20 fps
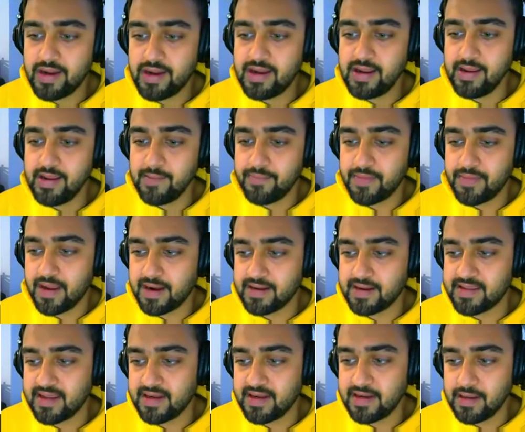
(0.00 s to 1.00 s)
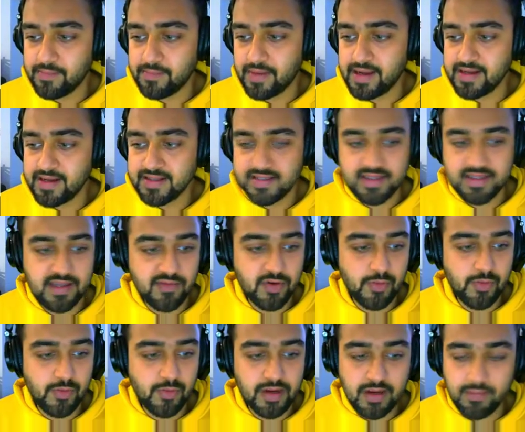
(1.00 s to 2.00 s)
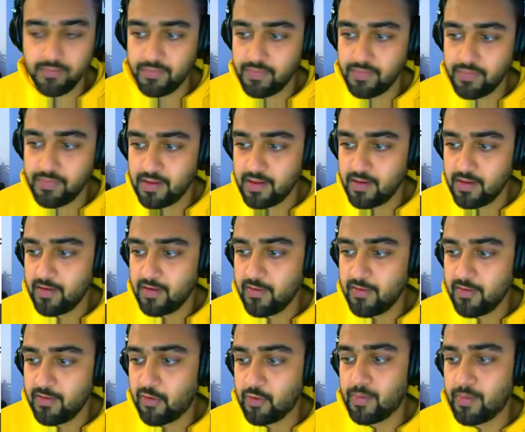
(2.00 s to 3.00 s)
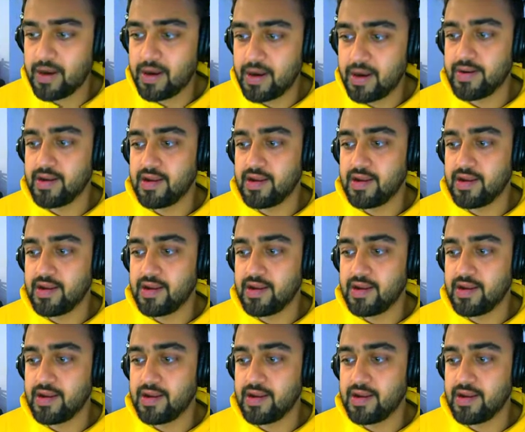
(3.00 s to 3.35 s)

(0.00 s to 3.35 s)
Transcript: And theta minus c would become 4 by 20.